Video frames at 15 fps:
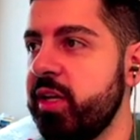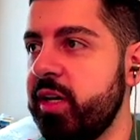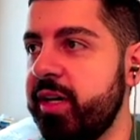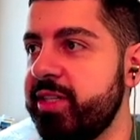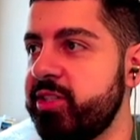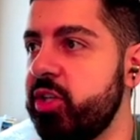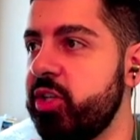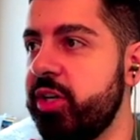
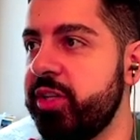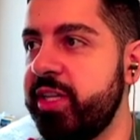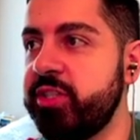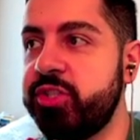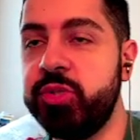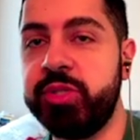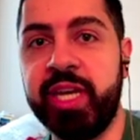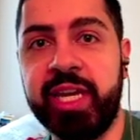Saw that
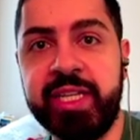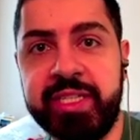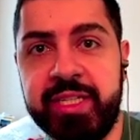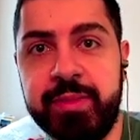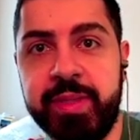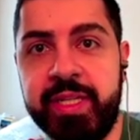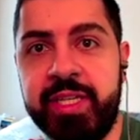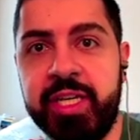
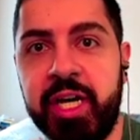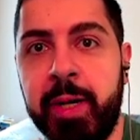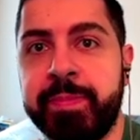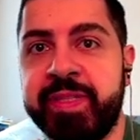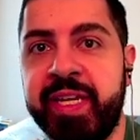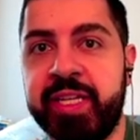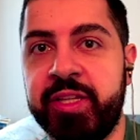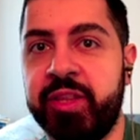2KDB
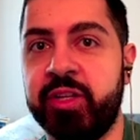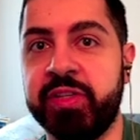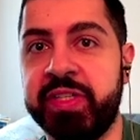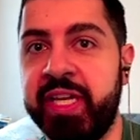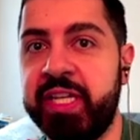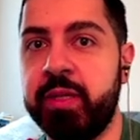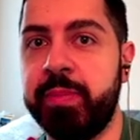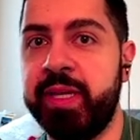updated their
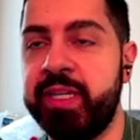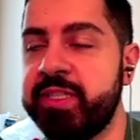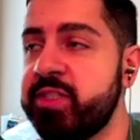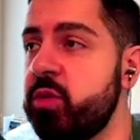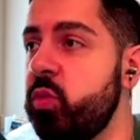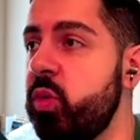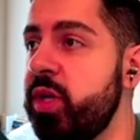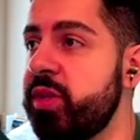database
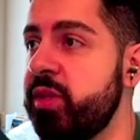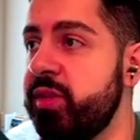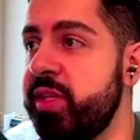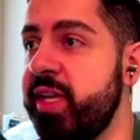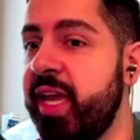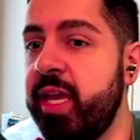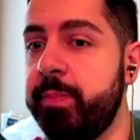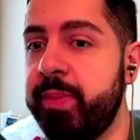with the
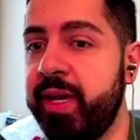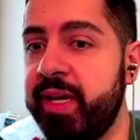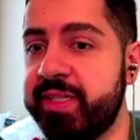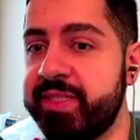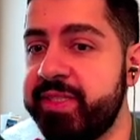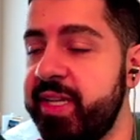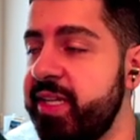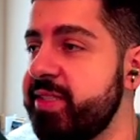Apex
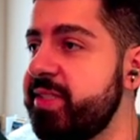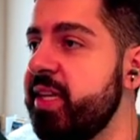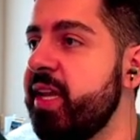set,